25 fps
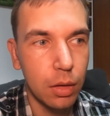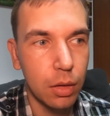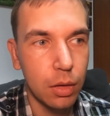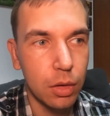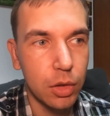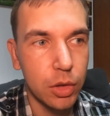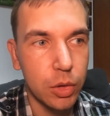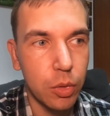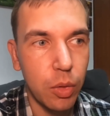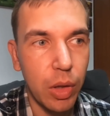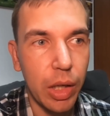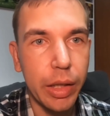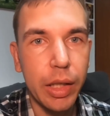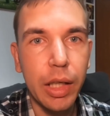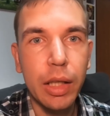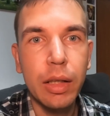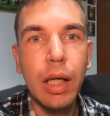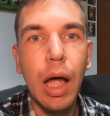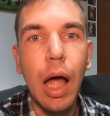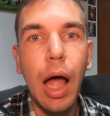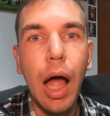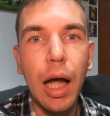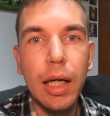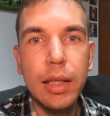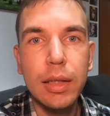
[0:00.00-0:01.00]
so I can
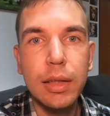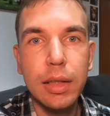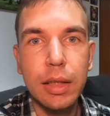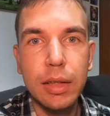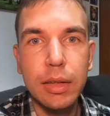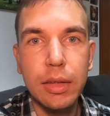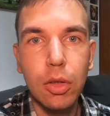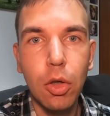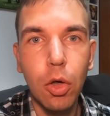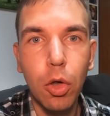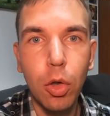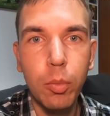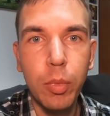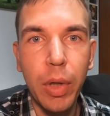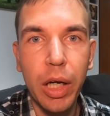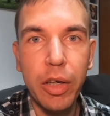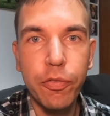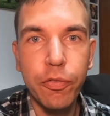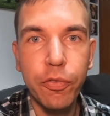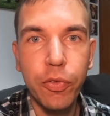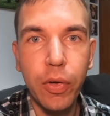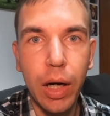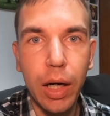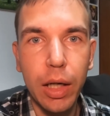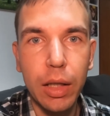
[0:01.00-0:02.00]
access all my
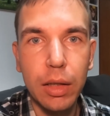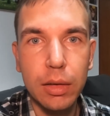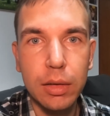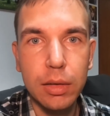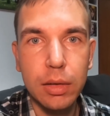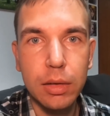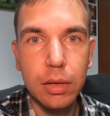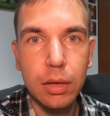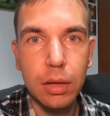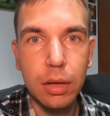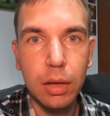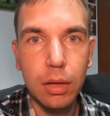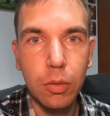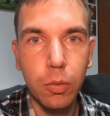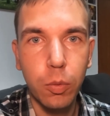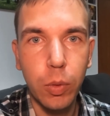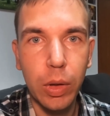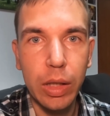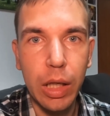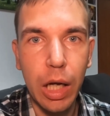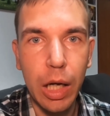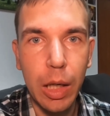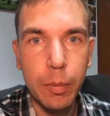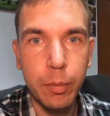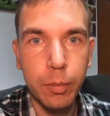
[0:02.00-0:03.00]
files
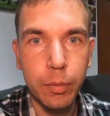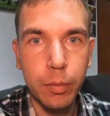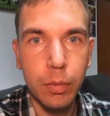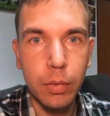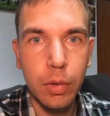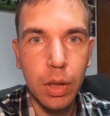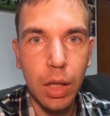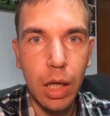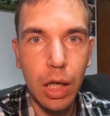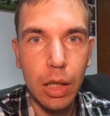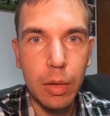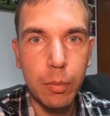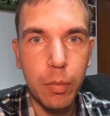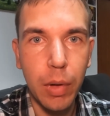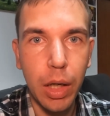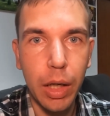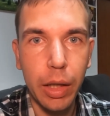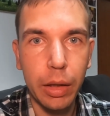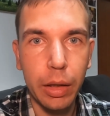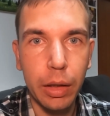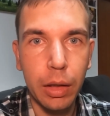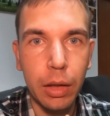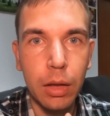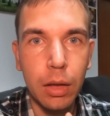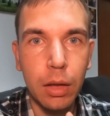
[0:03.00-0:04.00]
when I'm at
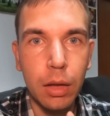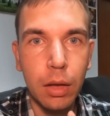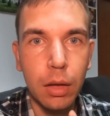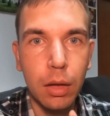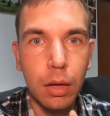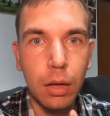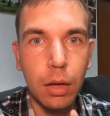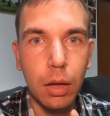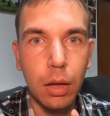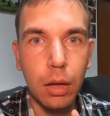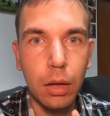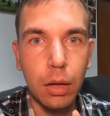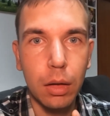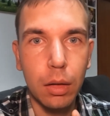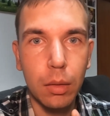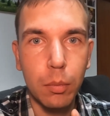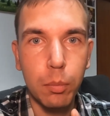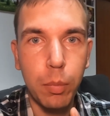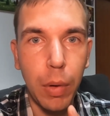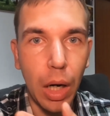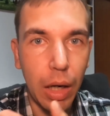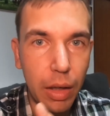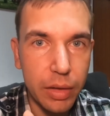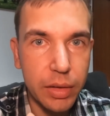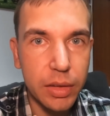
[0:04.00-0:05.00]
my
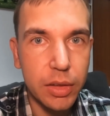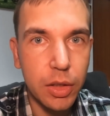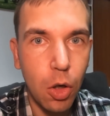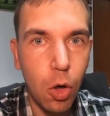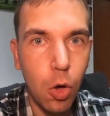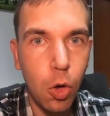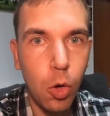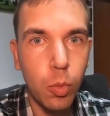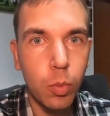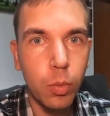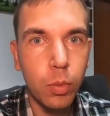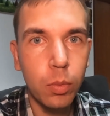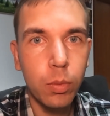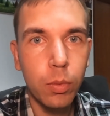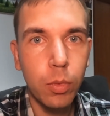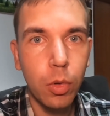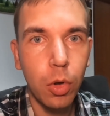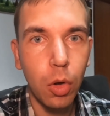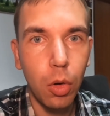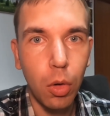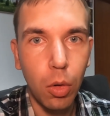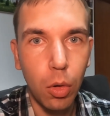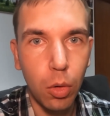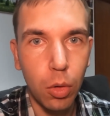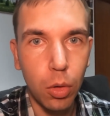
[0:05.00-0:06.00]
parents' home,
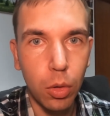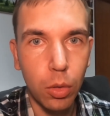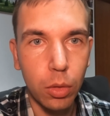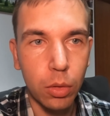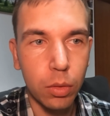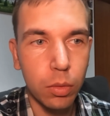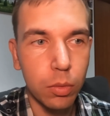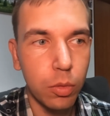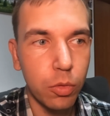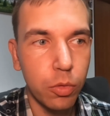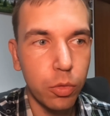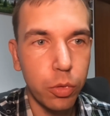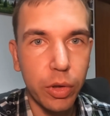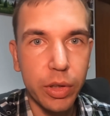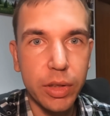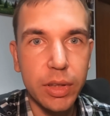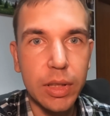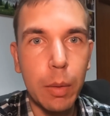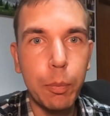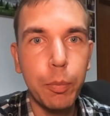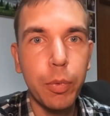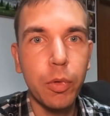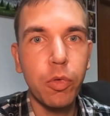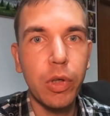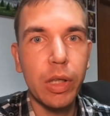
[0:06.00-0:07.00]
or for
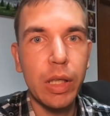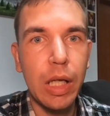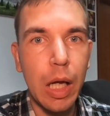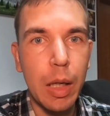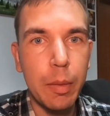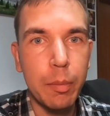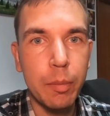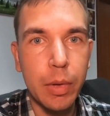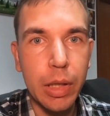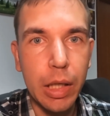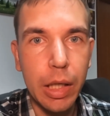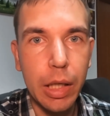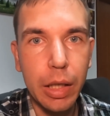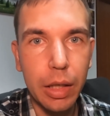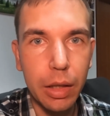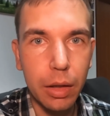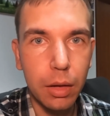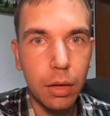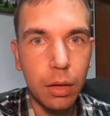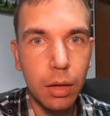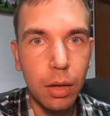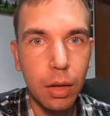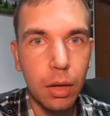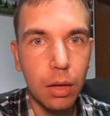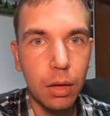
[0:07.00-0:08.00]
example when I'm
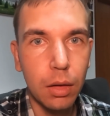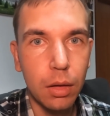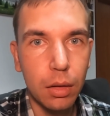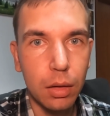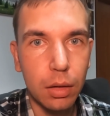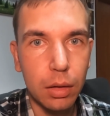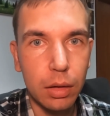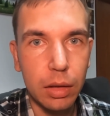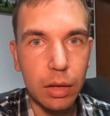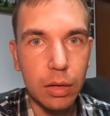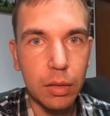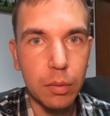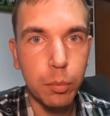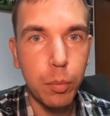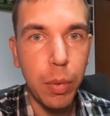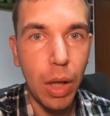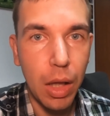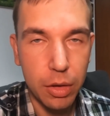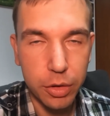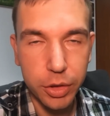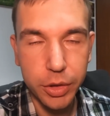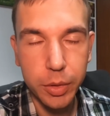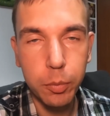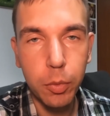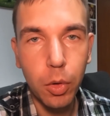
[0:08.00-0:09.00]
here in
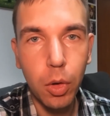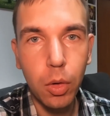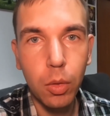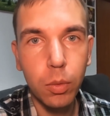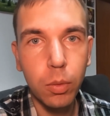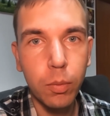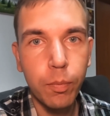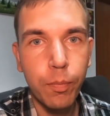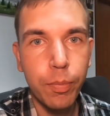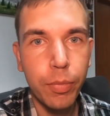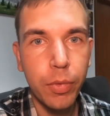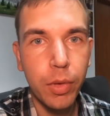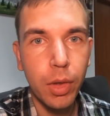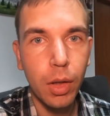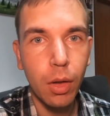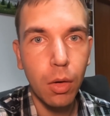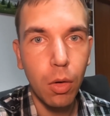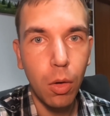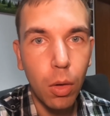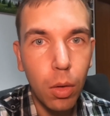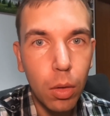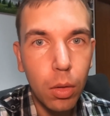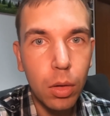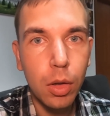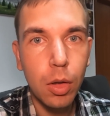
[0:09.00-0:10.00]
Pelhřimov,
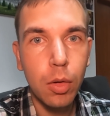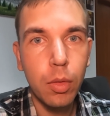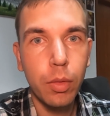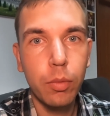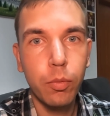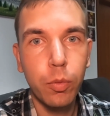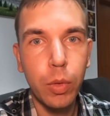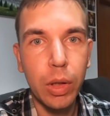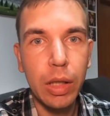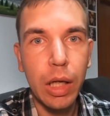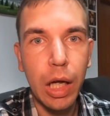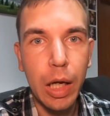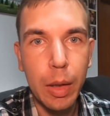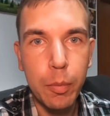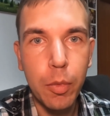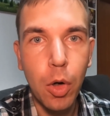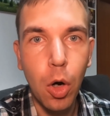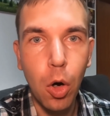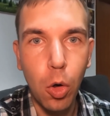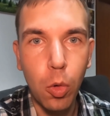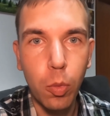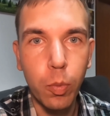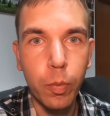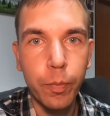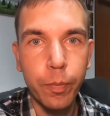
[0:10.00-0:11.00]
or when I'm
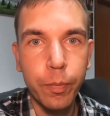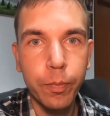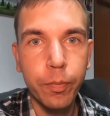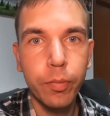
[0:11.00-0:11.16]
home.